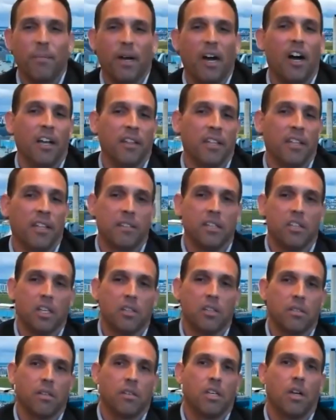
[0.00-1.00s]
honestly,
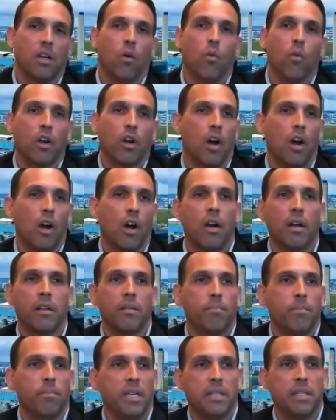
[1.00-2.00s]
just work
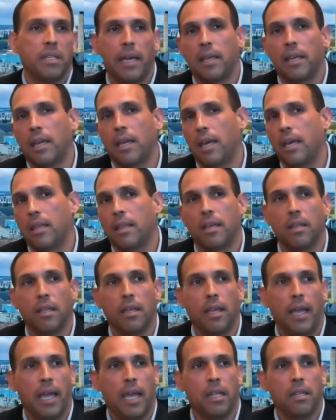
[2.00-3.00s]
hard, be dedicated,
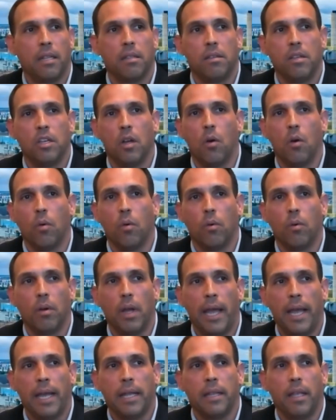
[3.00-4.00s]
and
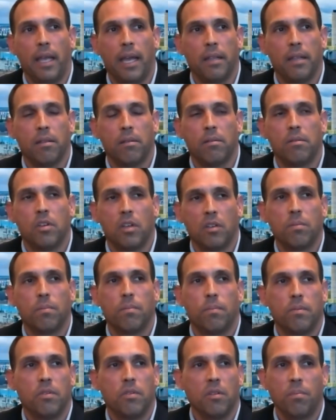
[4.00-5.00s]
and just
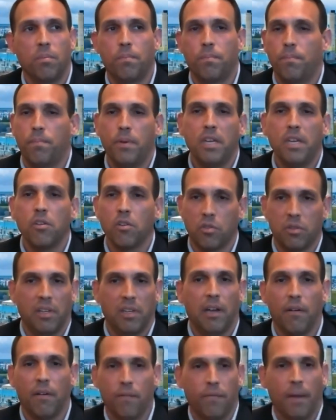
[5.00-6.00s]
be
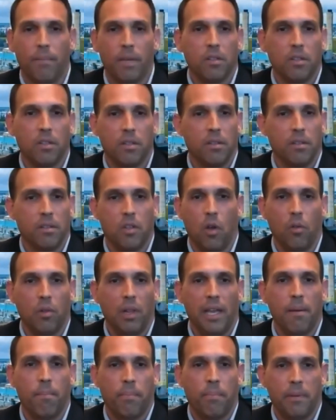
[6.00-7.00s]
yourself. I mean, don't
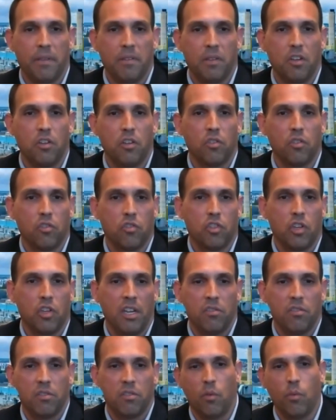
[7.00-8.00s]
let positions
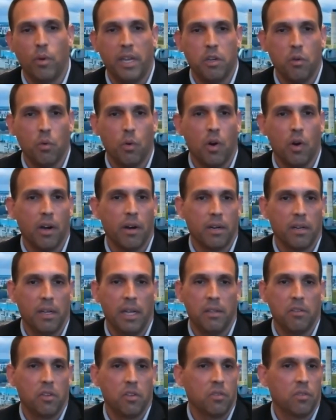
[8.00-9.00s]
change the way you are,
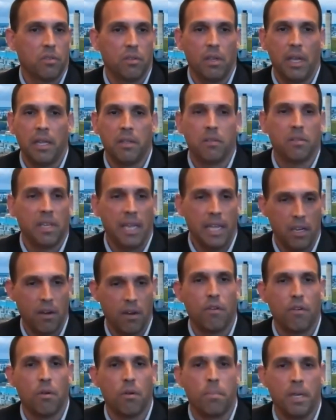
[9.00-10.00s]
and take care
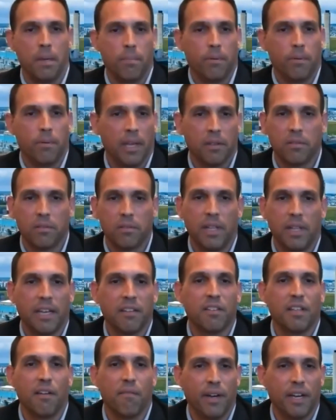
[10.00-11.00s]
of your people.
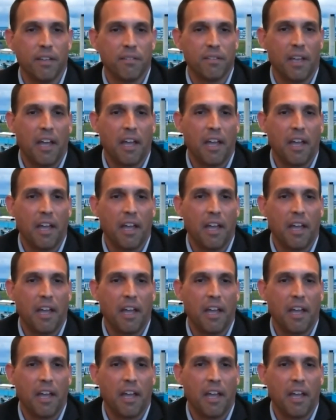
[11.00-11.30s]
That's the advice I